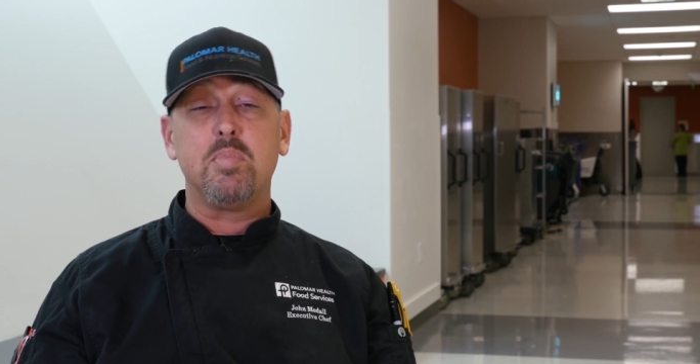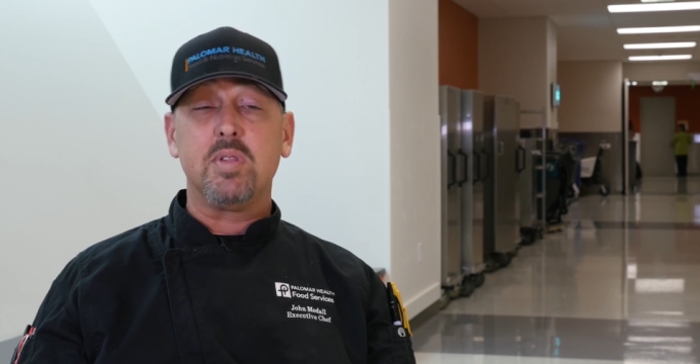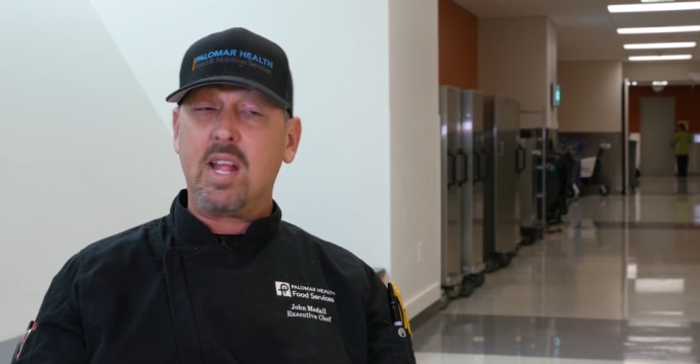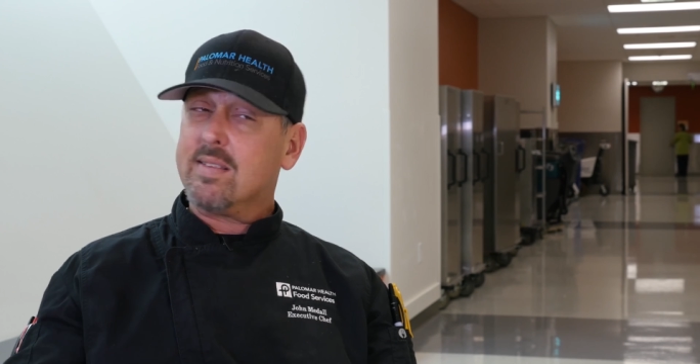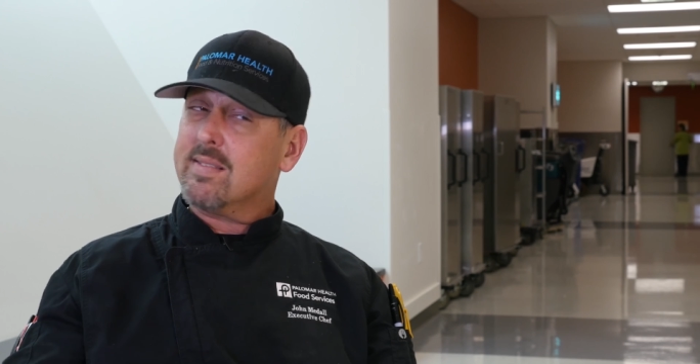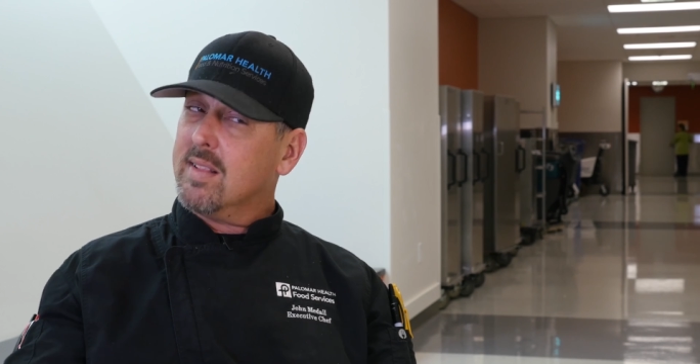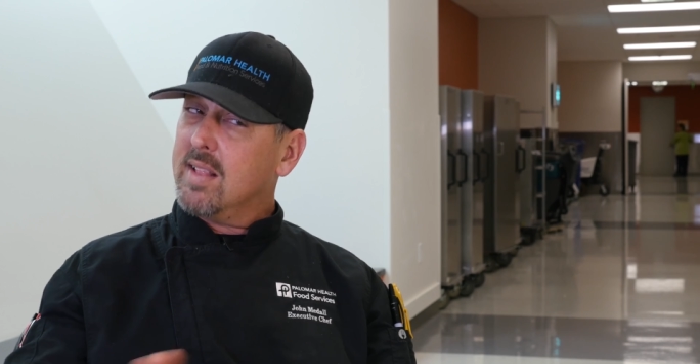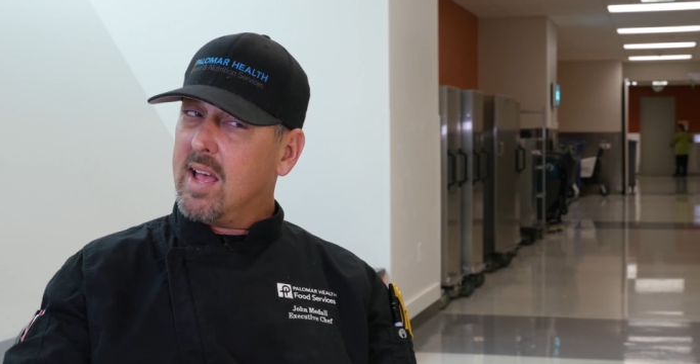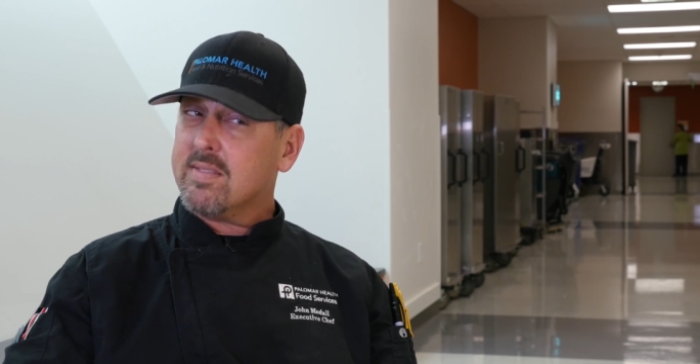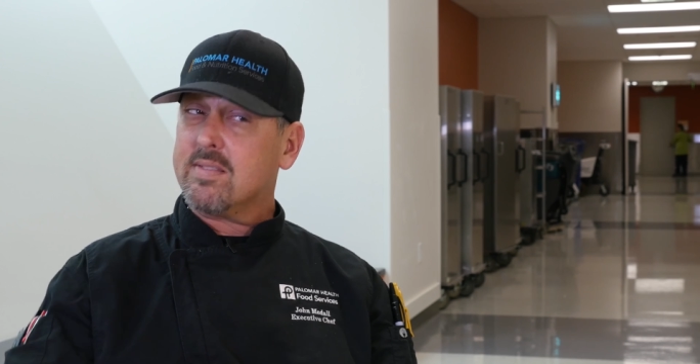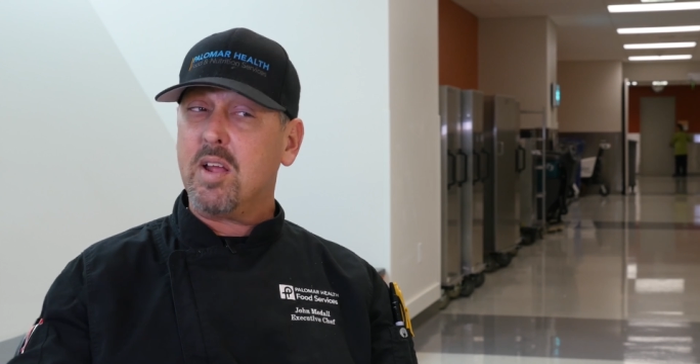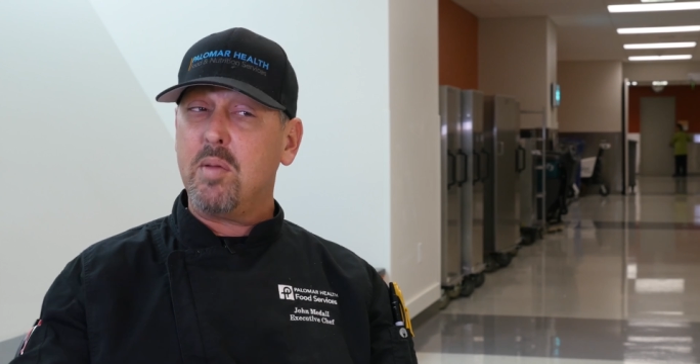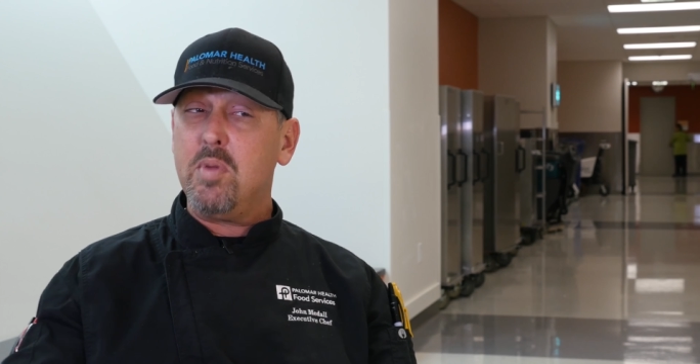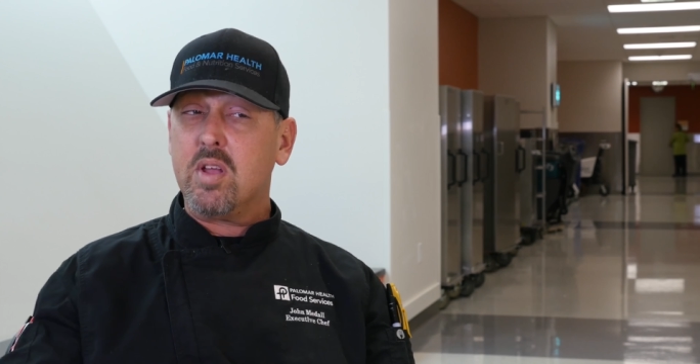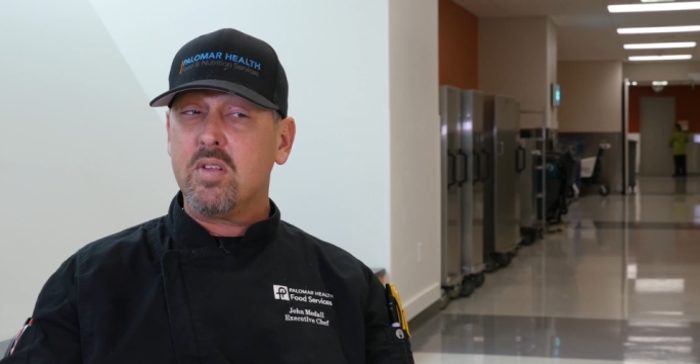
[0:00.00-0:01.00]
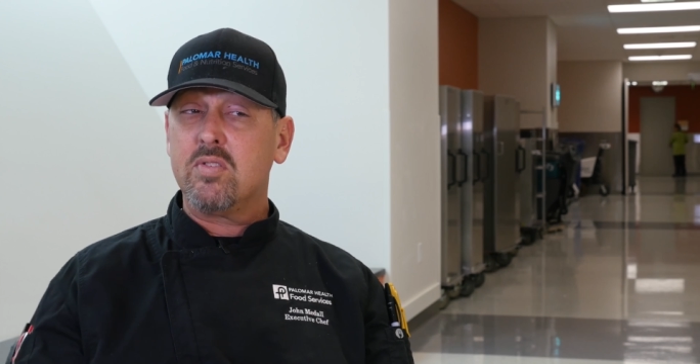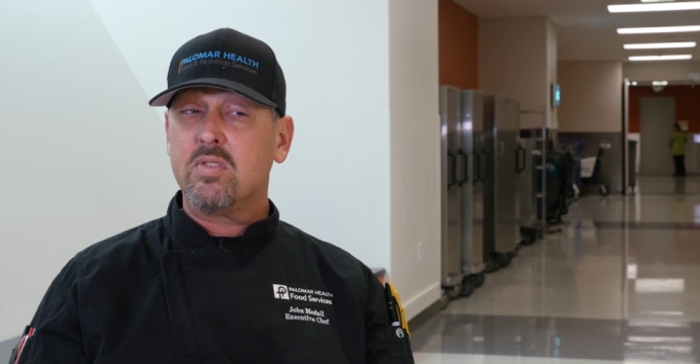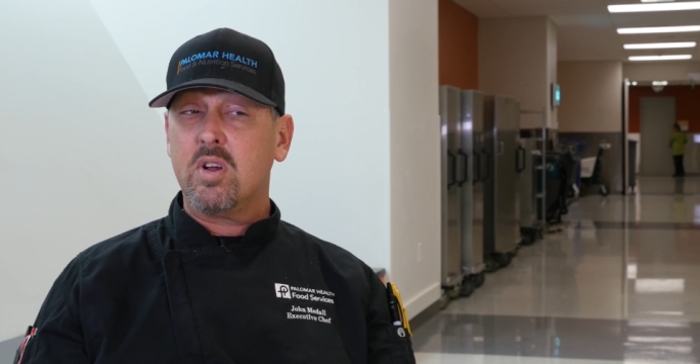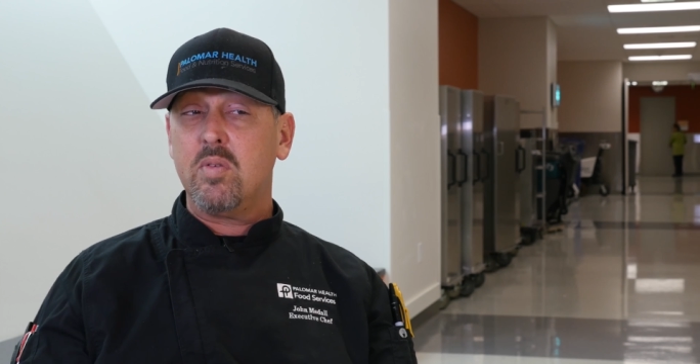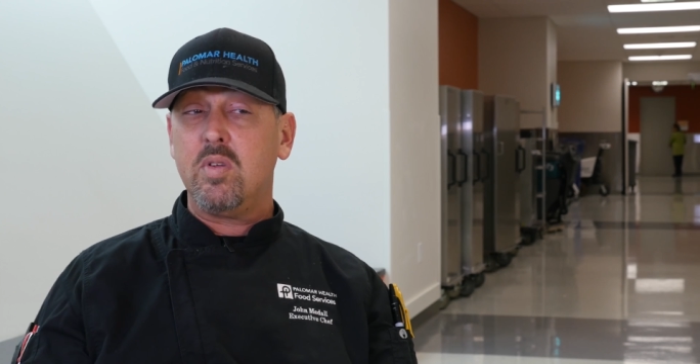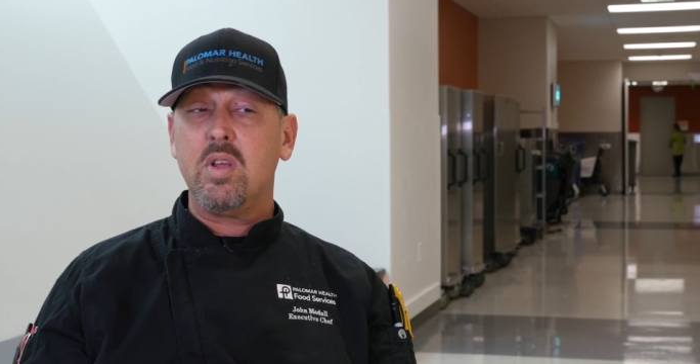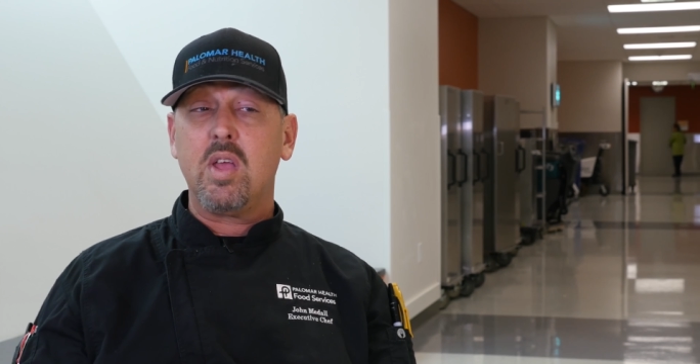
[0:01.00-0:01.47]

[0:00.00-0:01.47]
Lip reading: But that's the last time you can serve it.